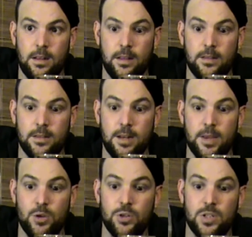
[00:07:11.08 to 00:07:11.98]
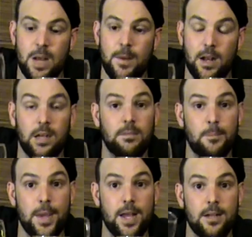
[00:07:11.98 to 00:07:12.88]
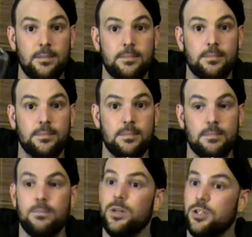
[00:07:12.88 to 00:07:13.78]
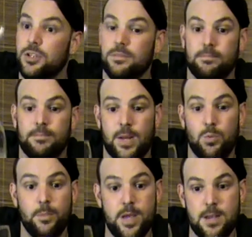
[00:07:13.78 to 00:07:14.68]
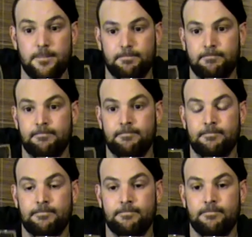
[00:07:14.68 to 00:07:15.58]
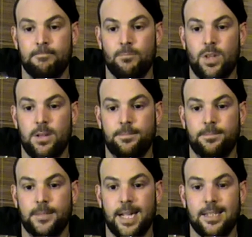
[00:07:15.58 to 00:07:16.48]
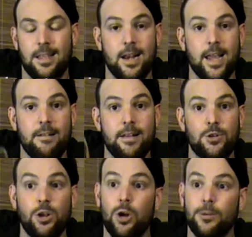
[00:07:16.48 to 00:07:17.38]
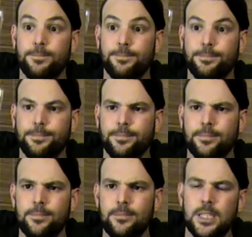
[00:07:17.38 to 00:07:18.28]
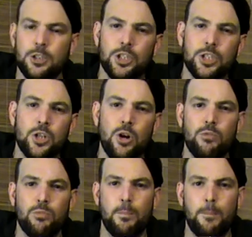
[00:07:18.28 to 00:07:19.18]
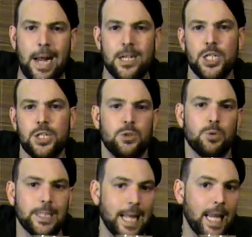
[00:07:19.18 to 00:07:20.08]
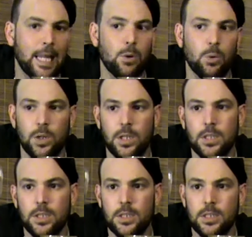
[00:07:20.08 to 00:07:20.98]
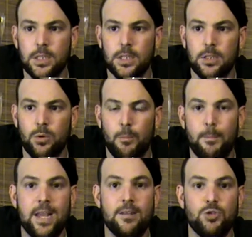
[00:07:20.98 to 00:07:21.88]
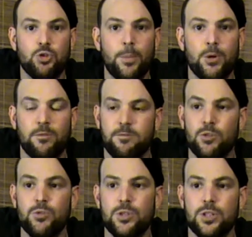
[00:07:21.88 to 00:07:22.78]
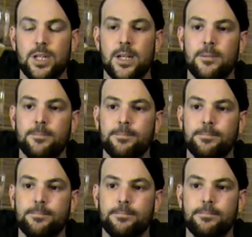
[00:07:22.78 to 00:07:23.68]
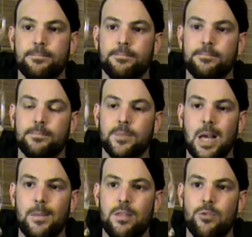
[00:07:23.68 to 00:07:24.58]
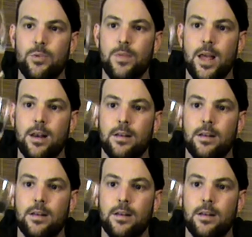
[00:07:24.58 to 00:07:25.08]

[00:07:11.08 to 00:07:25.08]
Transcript: it's going to be a good summer beer, which it will be. Can't see that hanging around too long. Just not pungent or dank or big tropical fruits coming through on that.